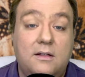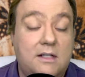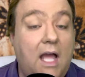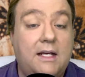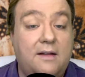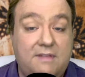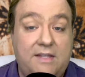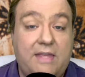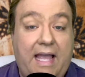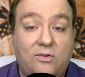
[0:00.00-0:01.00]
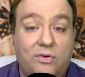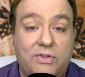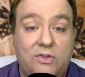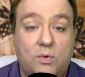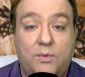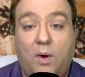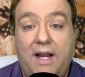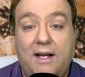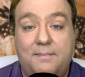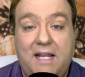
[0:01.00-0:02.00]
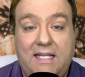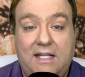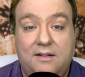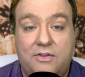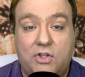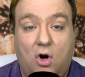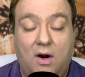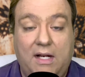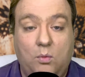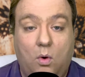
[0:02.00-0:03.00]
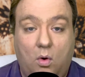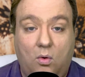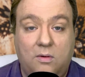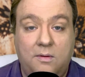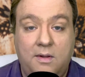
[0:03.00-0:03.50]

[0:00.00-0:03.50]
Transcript: None of these actresses would wind up taking the starring role.